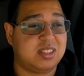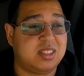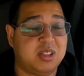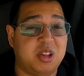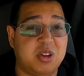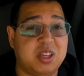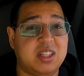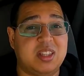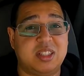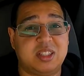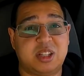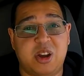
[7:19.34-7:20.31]
So don't get
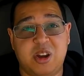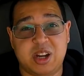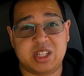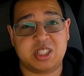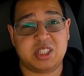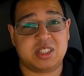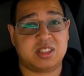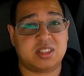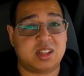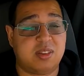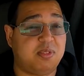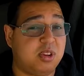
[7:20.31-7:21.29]
discouraged
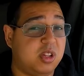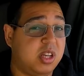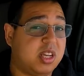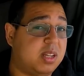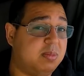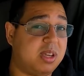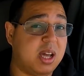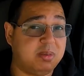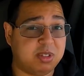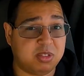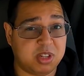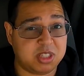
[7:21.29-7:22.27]
if you're looking to
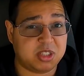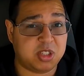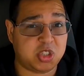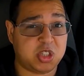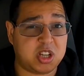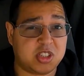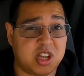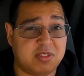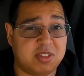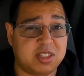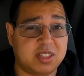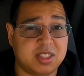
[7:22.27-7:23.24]
become a regional truck
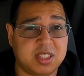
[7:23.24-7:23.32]
driver.